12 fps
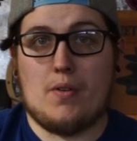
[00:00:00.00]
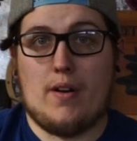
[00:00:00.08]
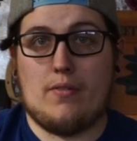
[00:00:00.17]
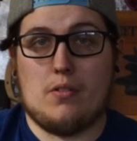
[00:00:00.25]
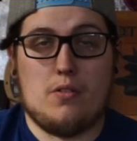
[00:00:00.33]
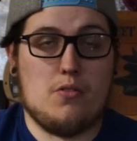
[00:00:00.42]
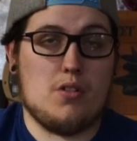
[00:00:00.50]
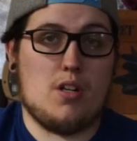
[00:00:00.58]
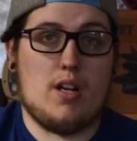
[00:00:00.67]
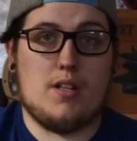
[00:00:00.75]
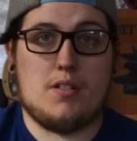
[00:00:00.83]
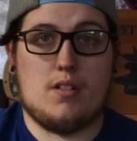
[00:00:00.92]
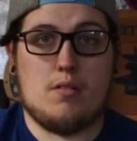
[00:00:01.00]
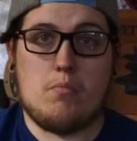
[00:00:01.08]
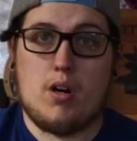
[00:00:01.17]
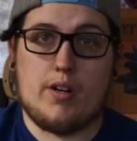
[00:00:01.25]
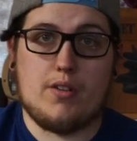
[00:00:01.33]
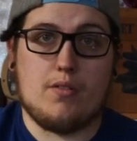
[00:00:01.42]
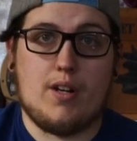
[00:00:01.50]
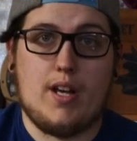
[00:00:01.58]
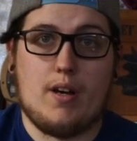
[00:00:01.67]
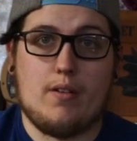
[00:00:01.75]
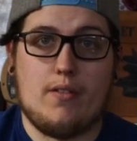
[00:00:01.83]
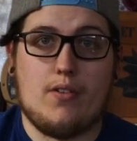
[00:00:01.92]
revolutionized on the Mark III,
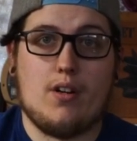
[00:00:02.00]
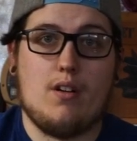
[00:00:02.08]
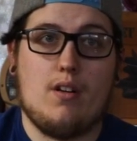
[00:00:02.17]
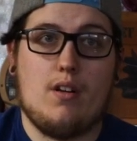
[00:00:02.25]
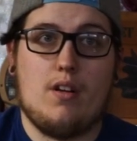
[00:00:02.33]
however,